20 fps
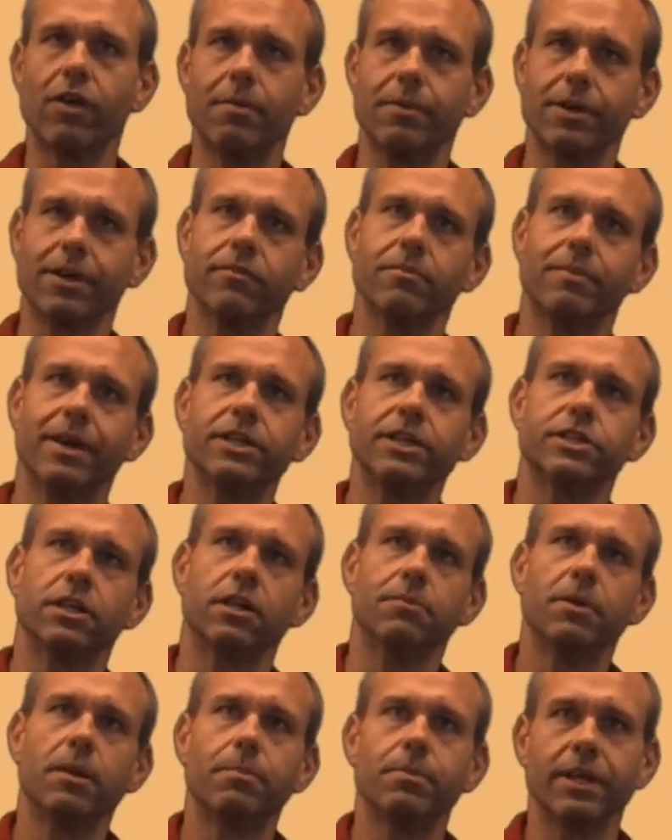grabbing
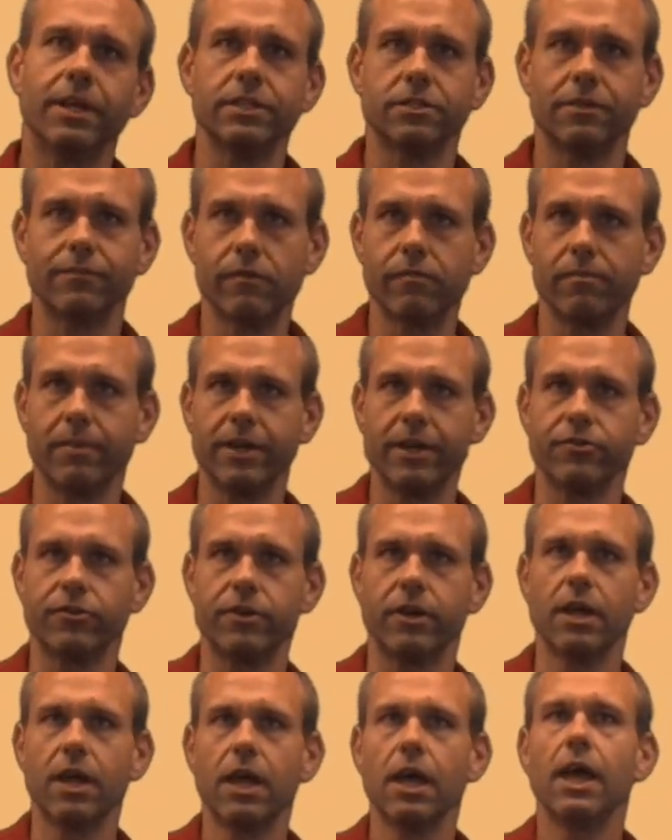information and manipulation of
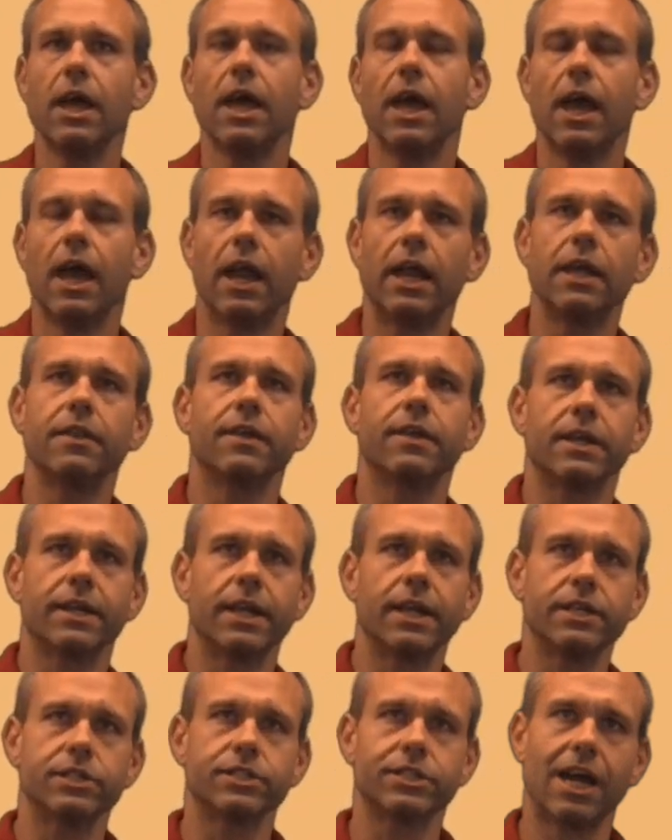information. And I think
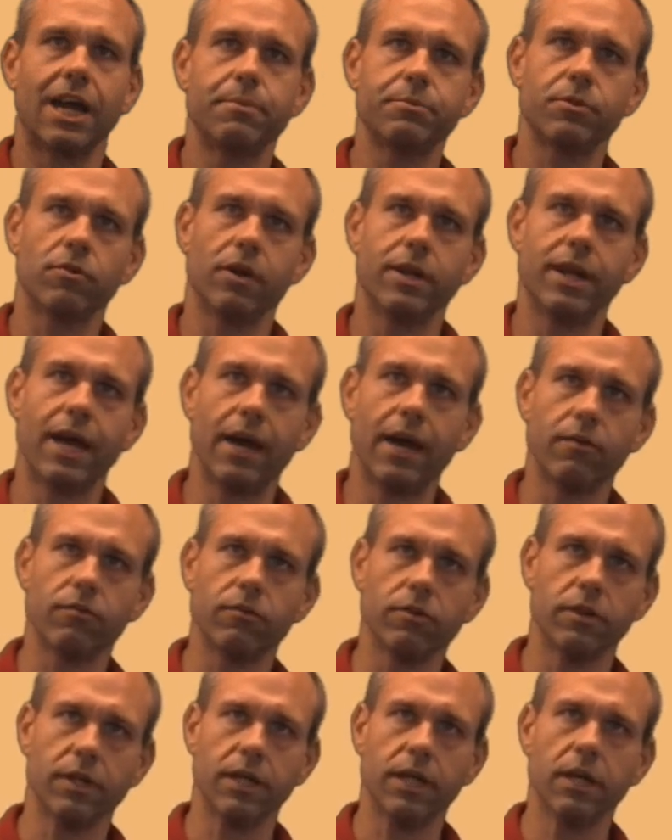that his chapter on that
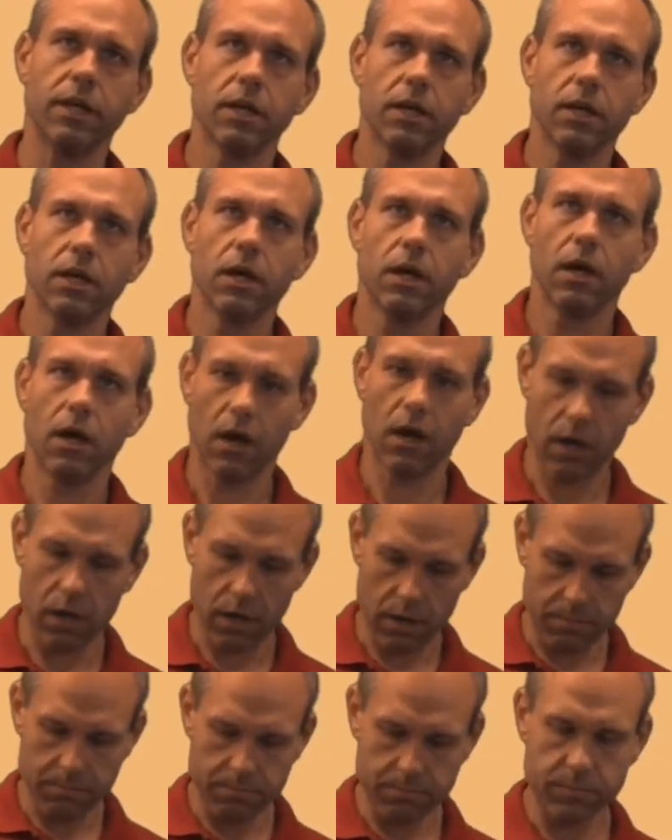really
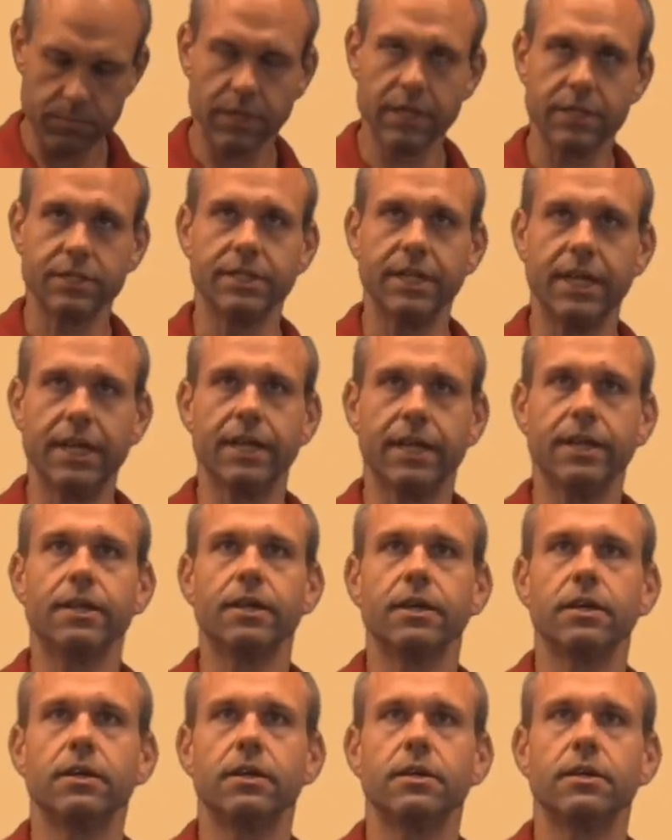is needed.